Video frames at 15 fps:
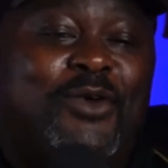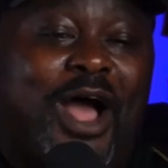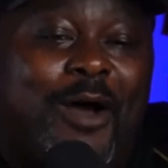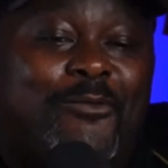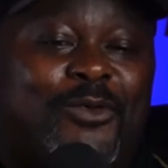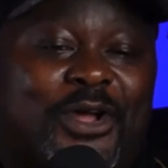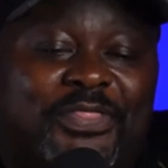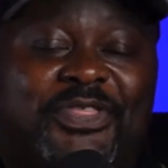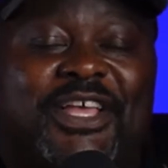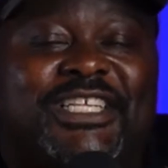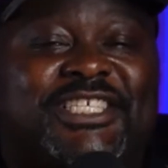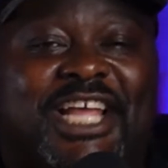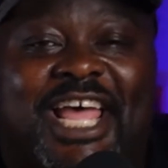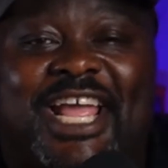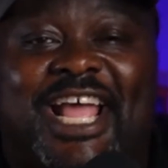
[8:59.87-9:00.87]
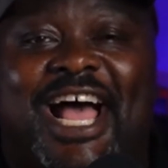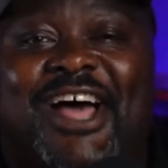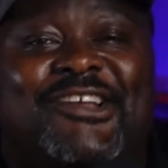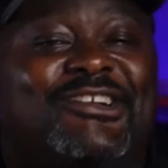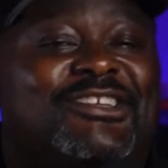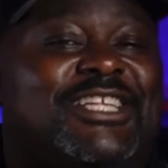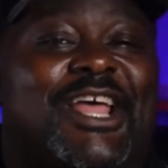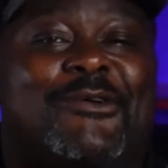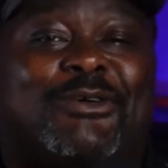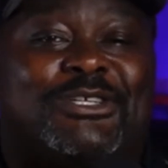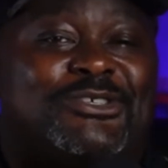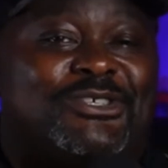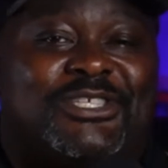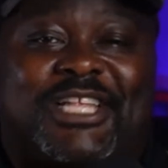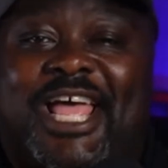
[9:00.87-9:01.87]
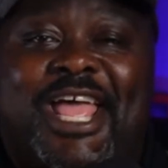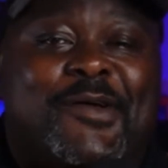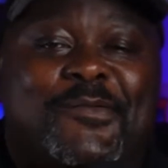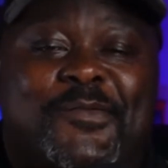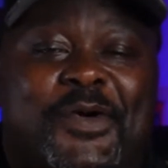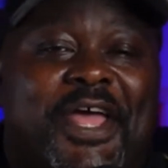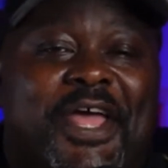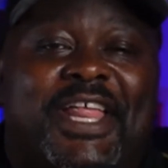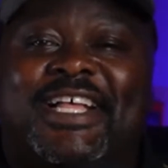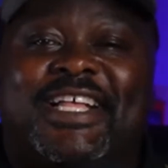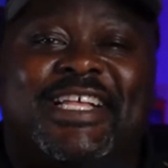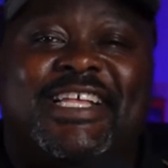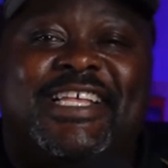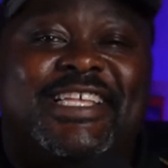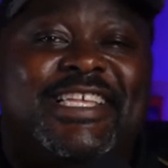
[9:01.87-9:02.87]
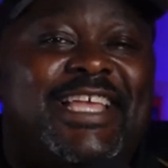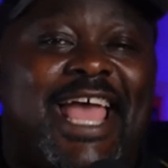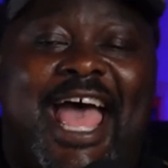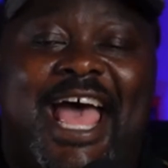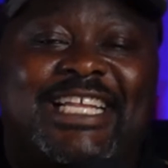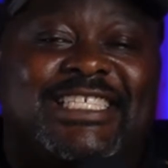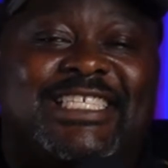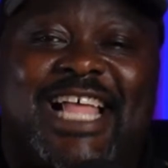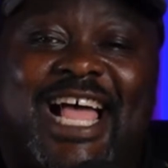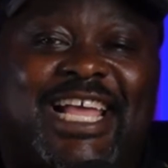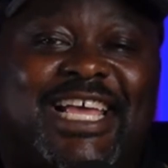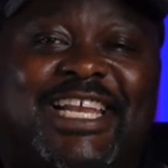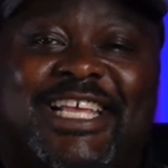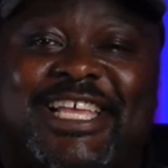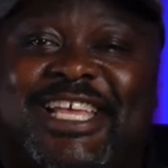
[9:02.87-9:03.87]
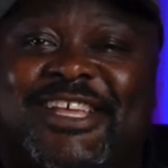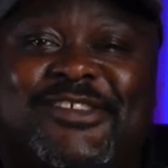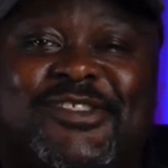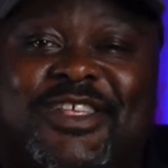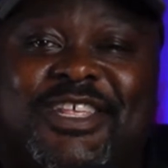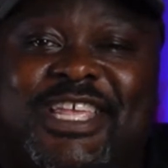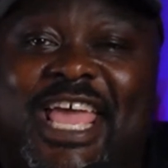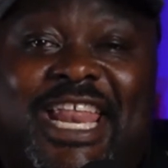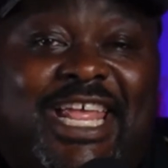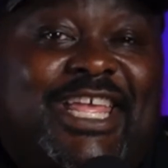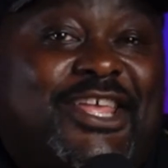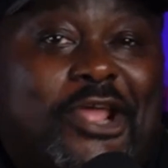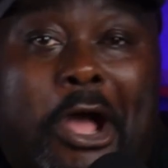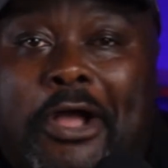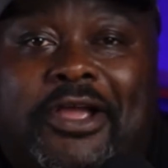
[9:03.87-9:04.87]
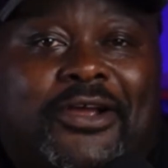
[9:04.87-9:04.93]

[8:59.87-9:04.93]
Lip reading: with you, Jake. I understand what you're saying, but yeah, it's not going to get you. Getting younger